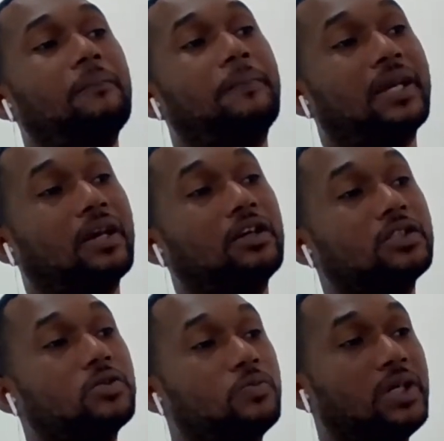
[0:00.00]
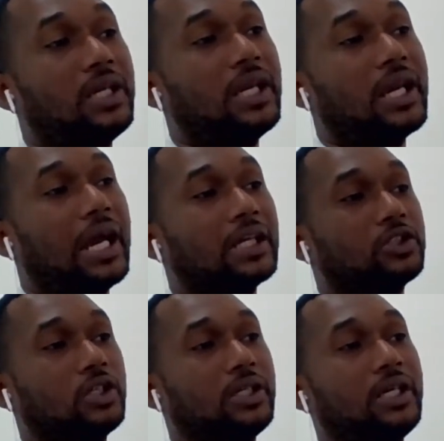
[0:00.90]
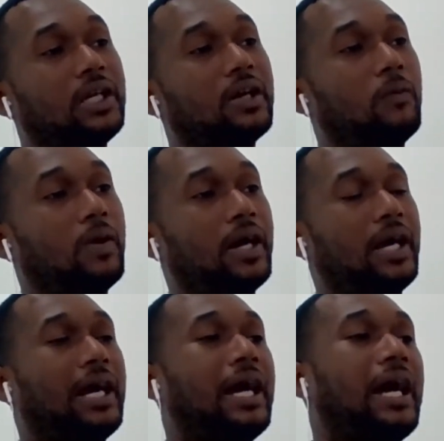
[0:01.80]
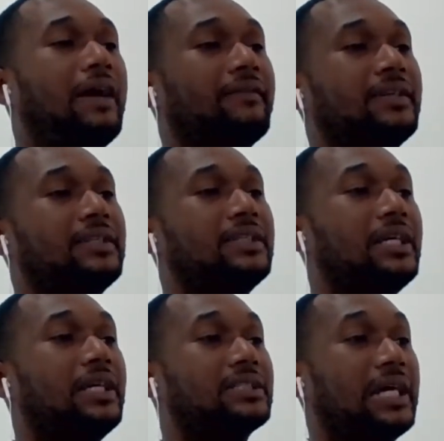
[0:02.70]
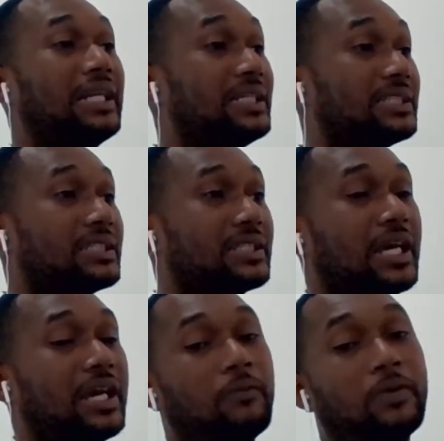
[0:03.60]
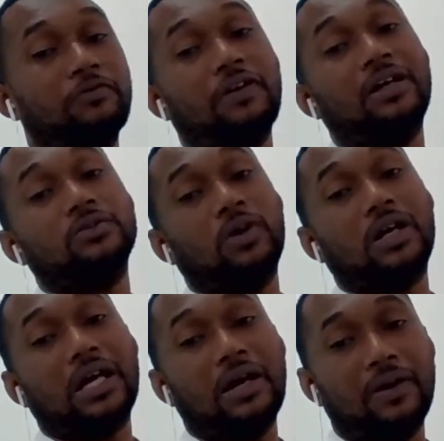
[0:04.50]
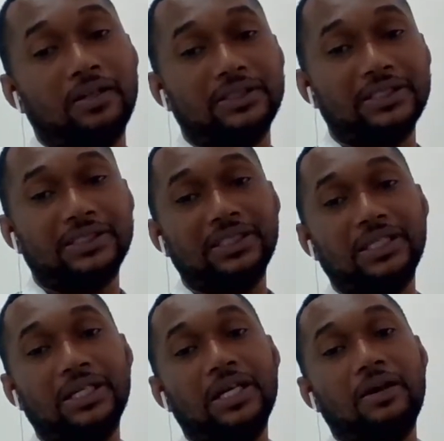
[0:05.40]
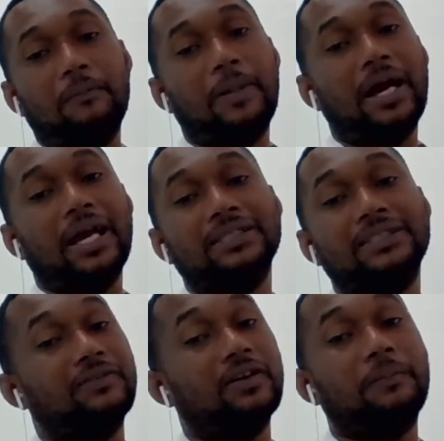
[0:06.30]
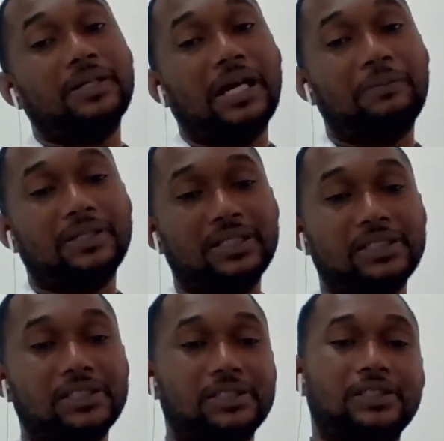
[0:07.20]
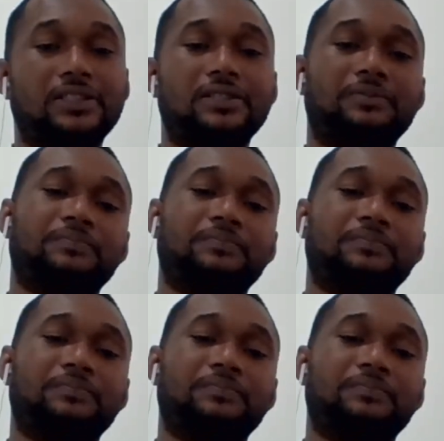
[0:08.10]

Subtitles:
because we actually were having challenges and we found work around it by developing applications.